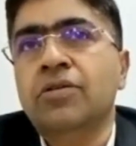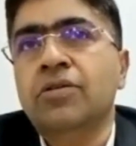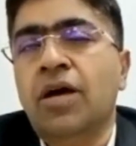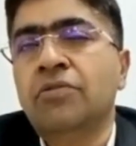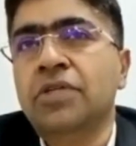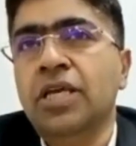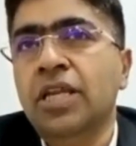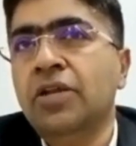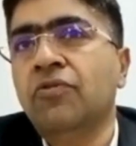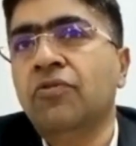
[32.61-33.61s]
So I have seen
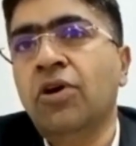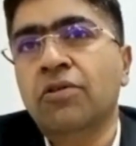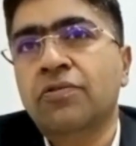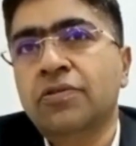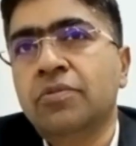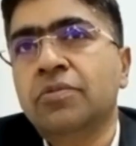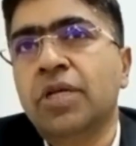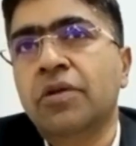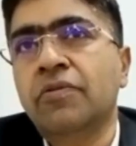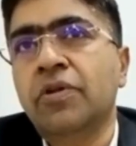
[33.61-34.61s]
it evolve from,
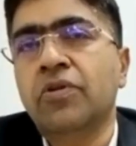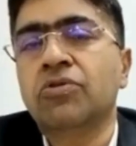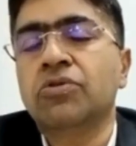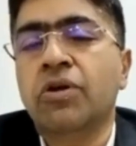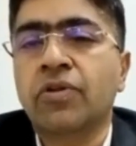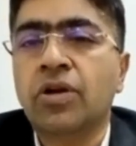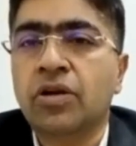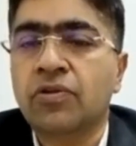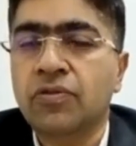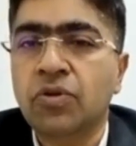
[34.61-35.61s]
say, when we used to have a lot
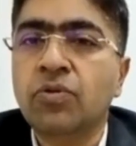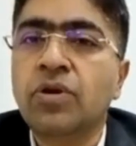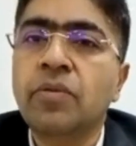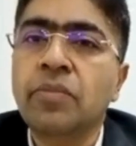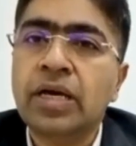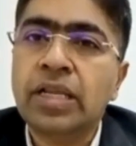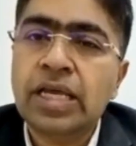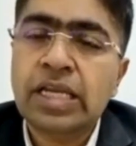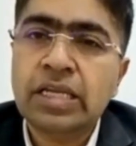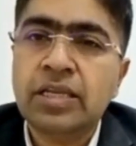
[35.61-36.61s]
of new chemical
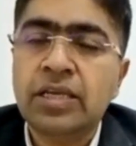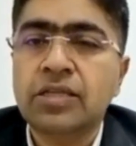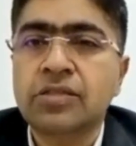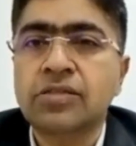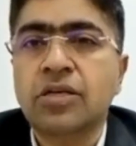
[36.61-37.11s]
entities